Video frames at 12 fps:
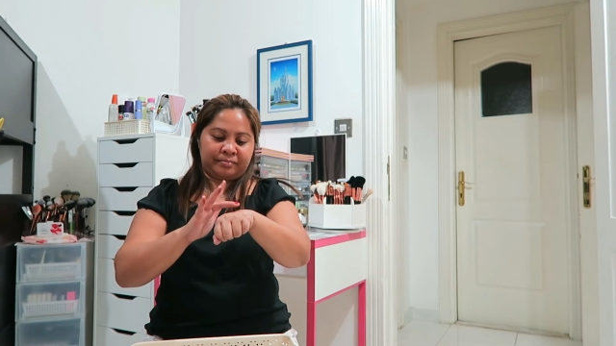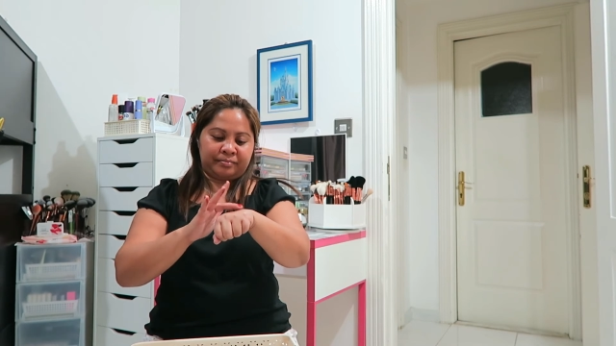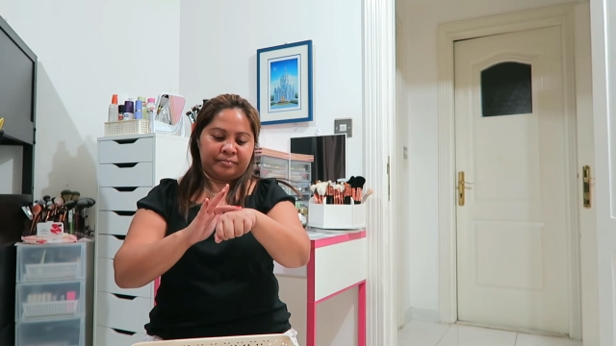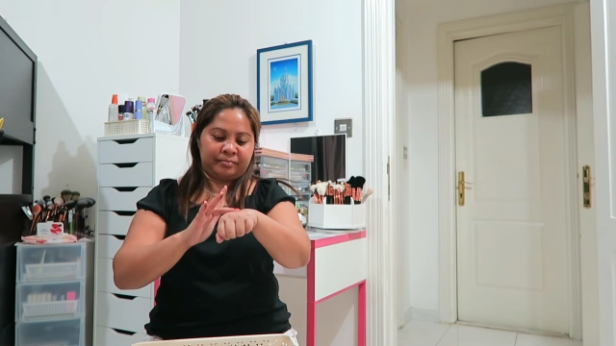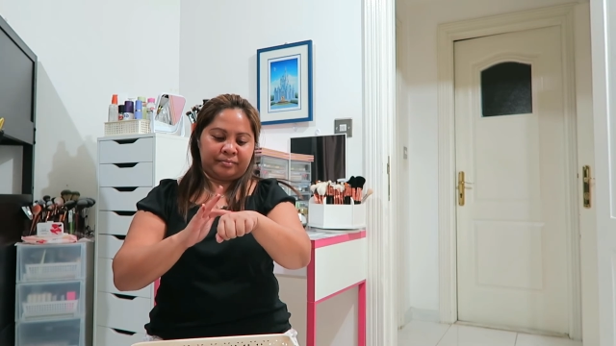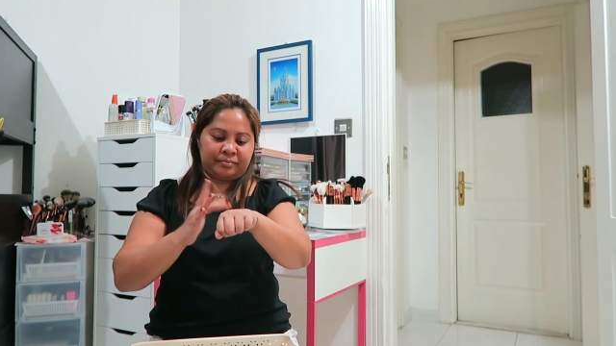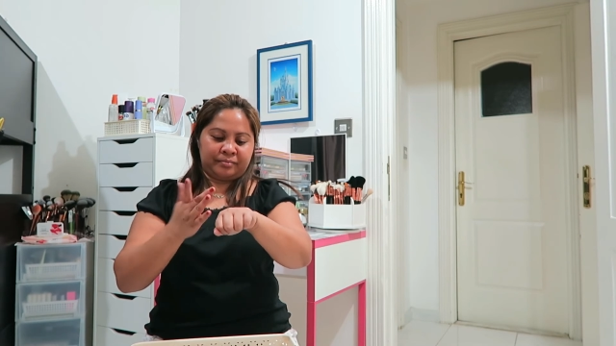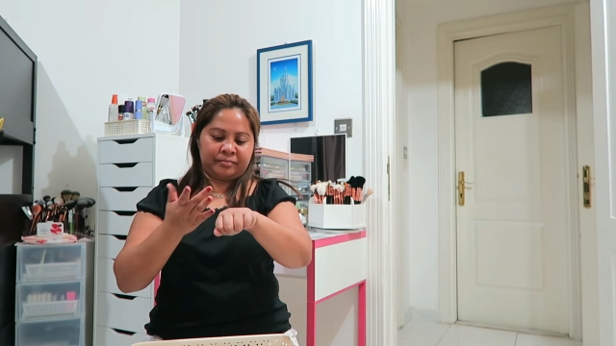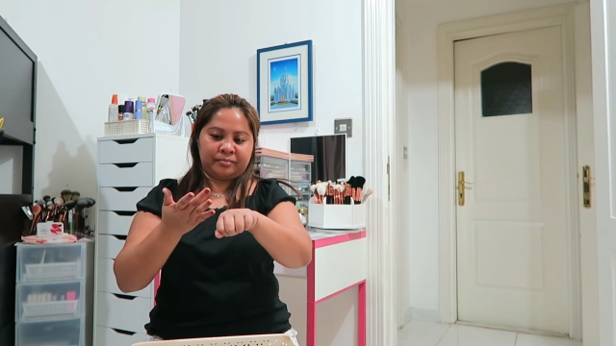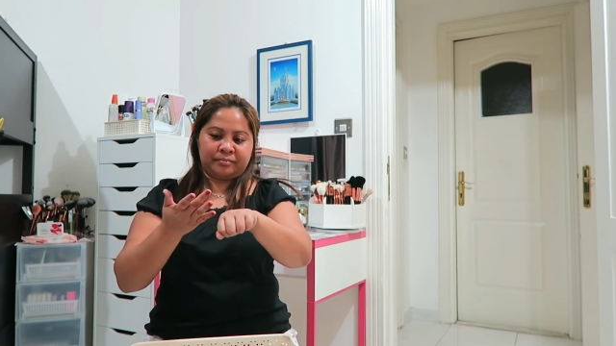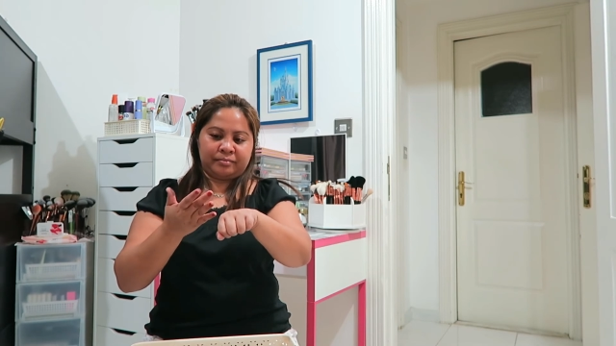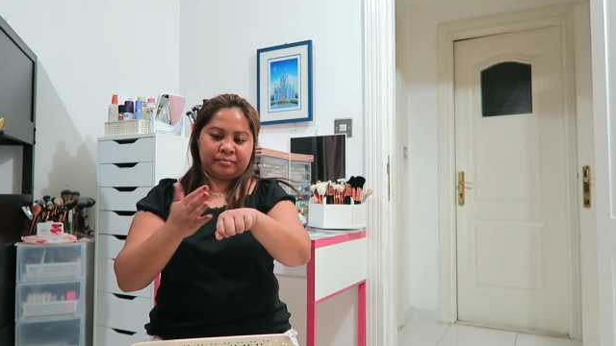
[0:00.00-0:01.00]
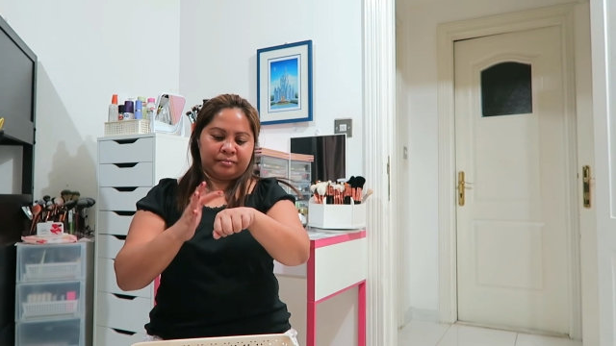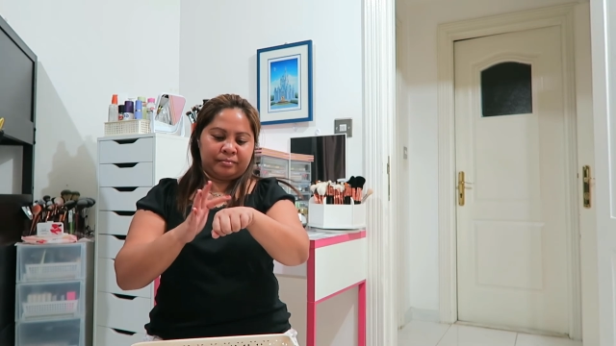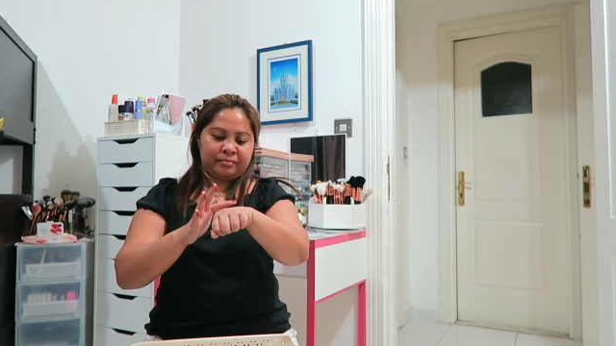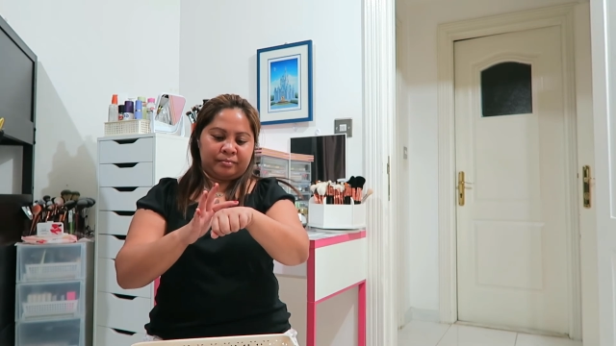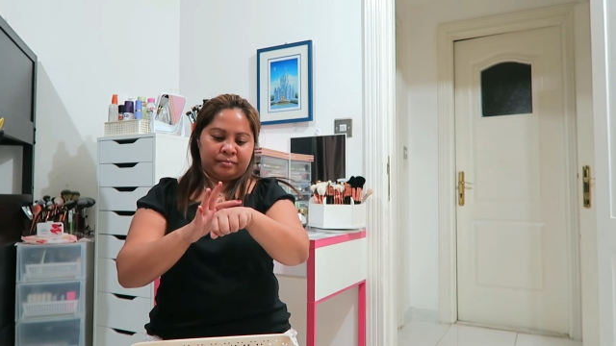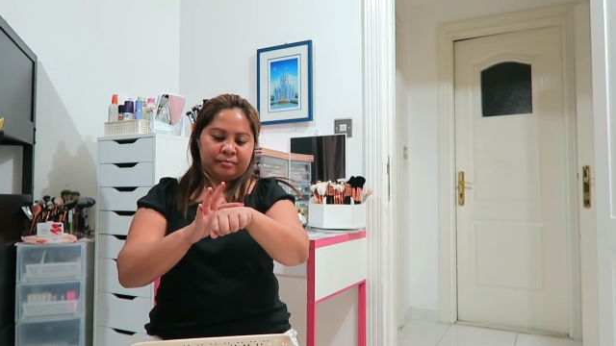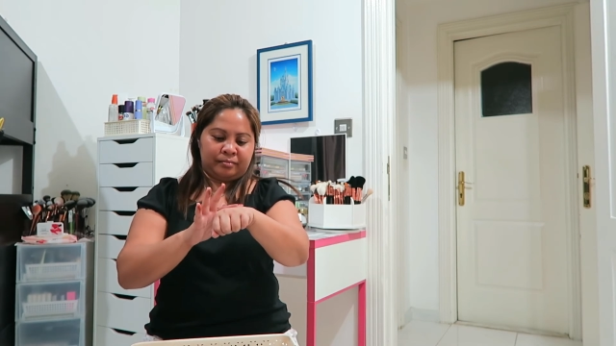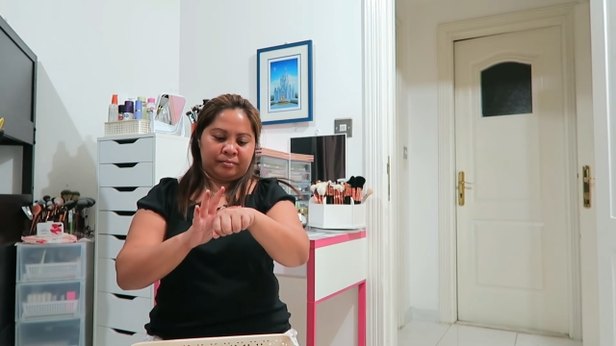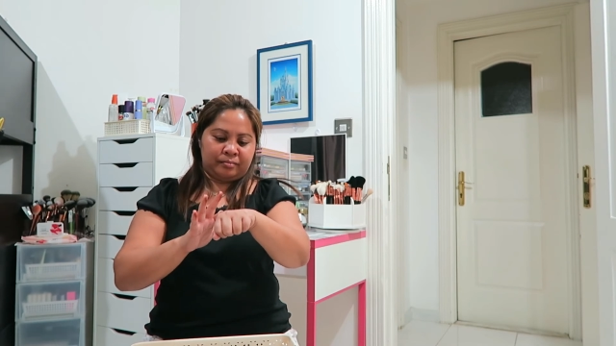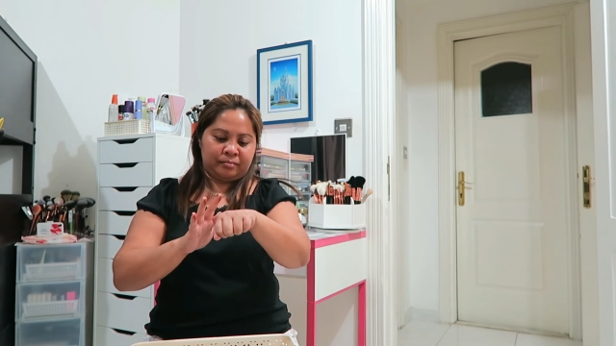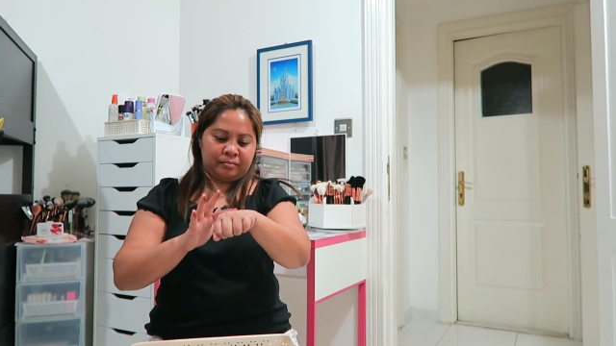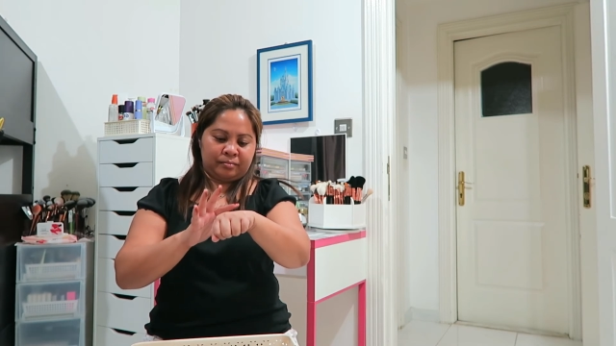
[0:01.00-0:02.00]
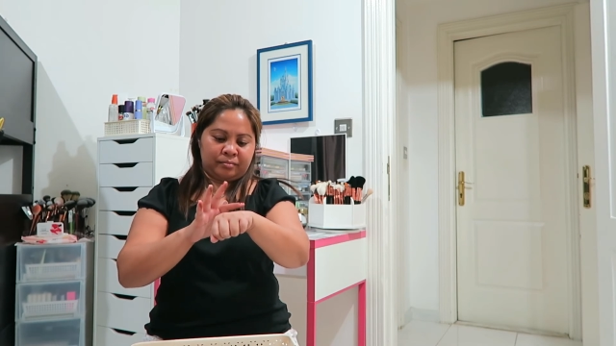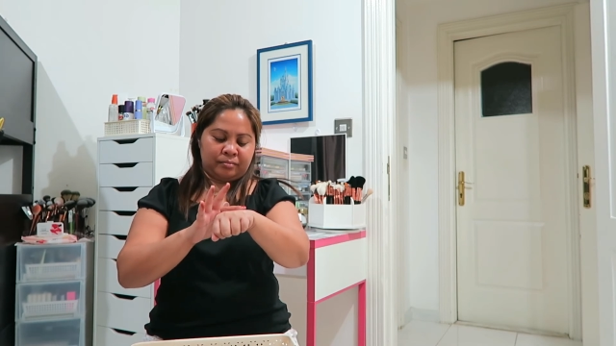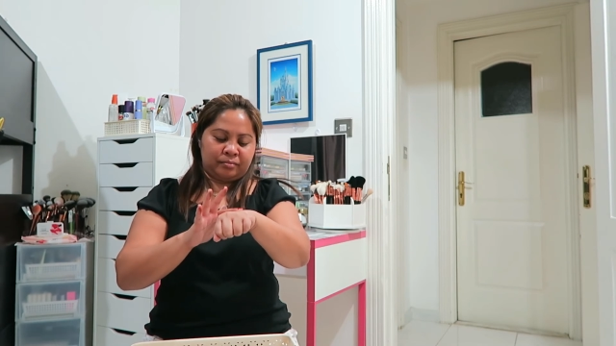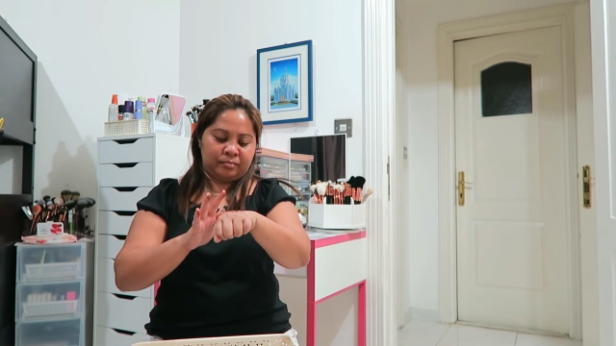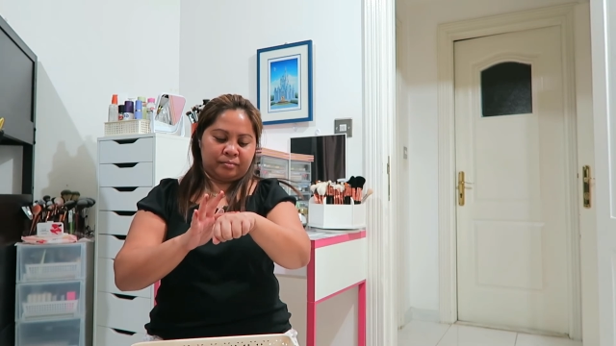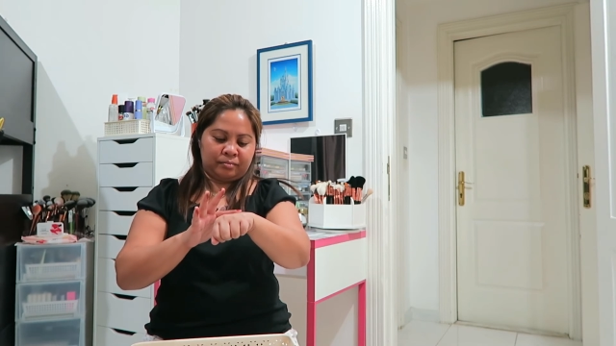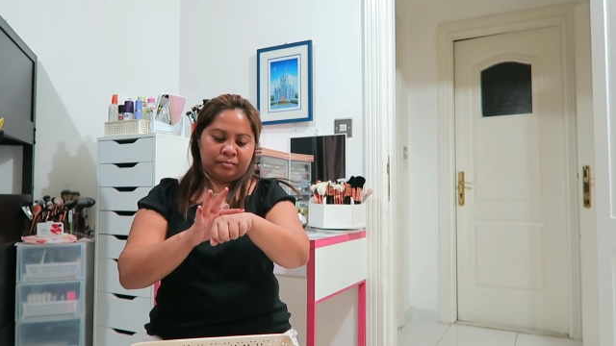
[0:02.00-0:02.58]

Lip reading: No one is speaking in this clip.